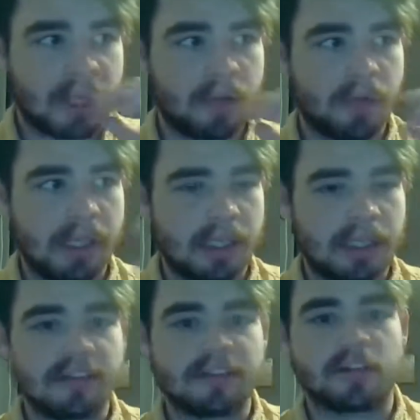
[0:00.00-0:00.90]
we
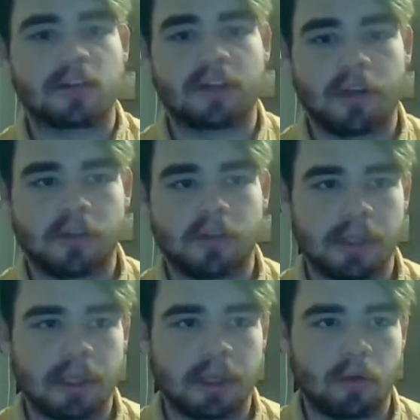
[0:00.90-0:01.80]
distance ourselves and
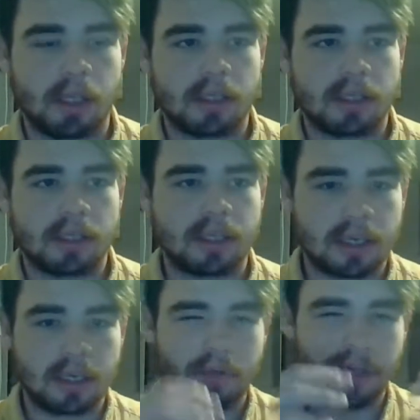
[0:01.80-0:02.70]
we
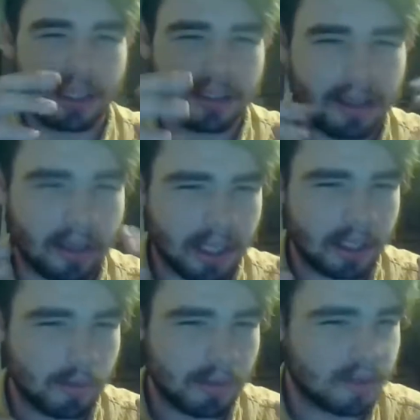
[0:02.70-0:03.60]
like to look at
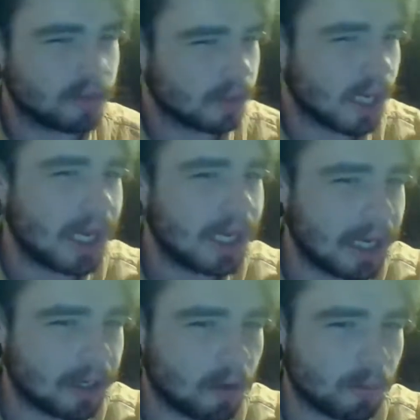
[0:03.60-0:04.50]
humans as they're not
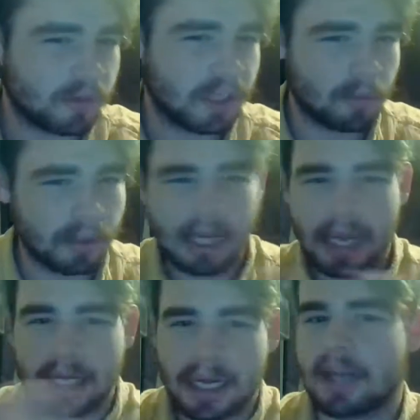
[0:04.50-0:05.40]
almost like we're
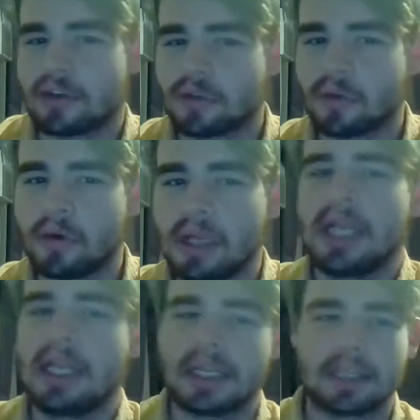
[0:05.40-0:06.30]
not natural.
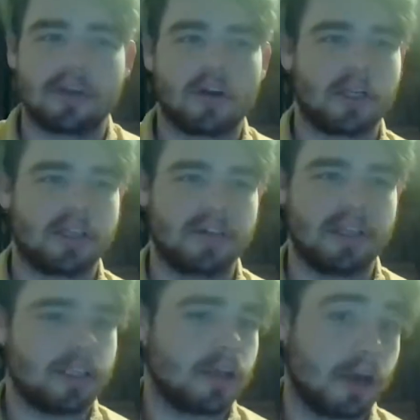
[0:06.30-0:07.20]
Like you call a
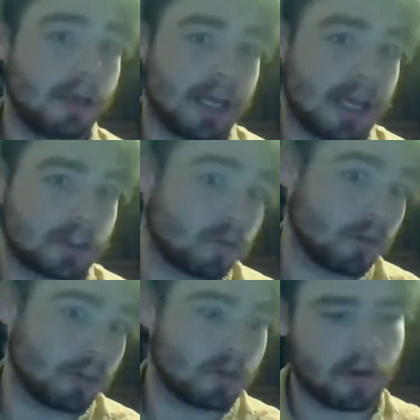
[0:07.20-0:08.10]
city unnatural
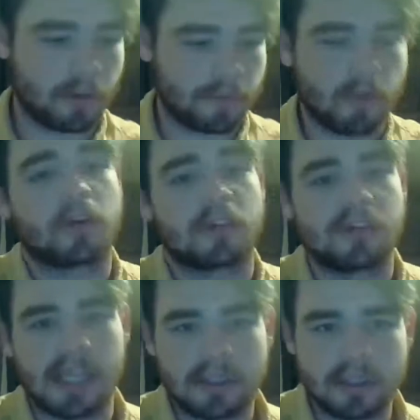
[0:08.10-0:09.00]
and you call the forest
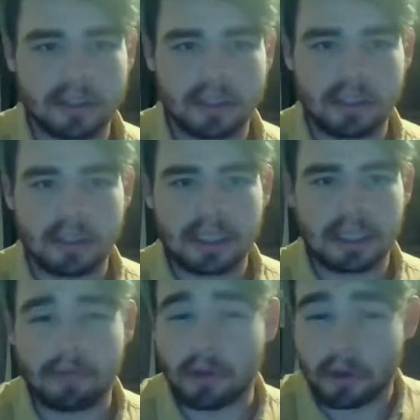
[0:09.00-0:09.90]
nature,
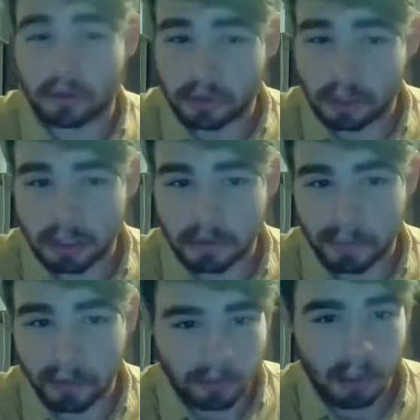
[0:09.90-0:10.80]
even though the city is
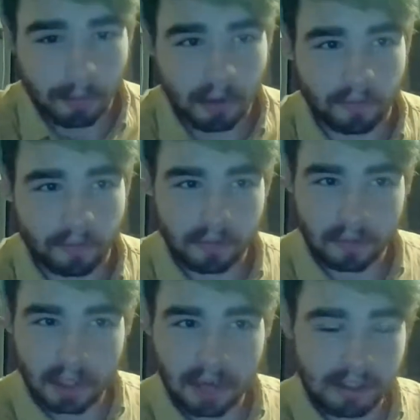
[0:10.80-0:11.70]
built up of
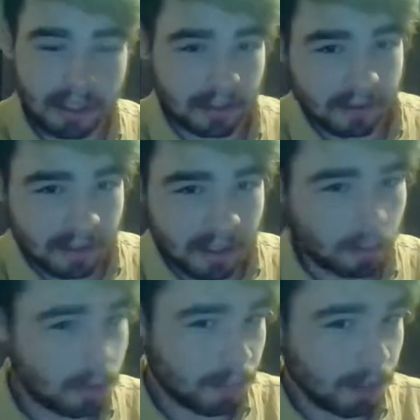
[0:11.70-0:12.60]
everything in the city
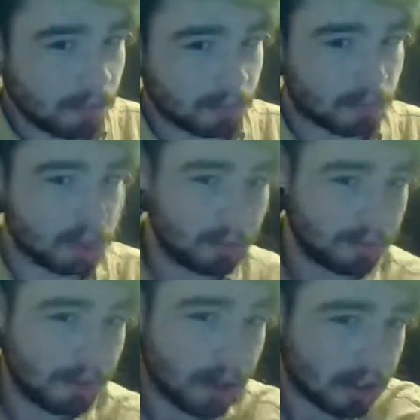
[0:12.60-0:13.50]
we built from shit we
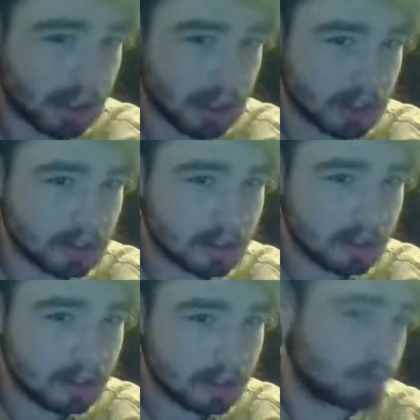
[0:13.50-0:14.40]
found in nature.
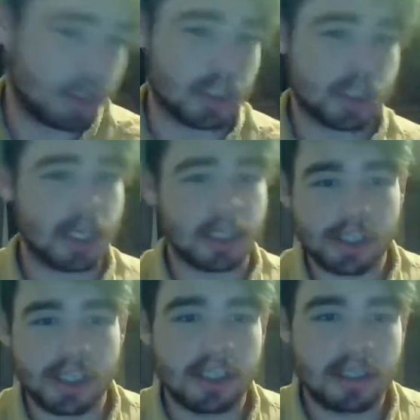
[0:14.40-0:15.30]
We just
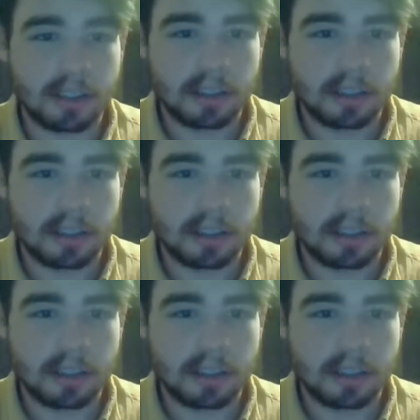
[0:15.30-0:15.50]
changed it.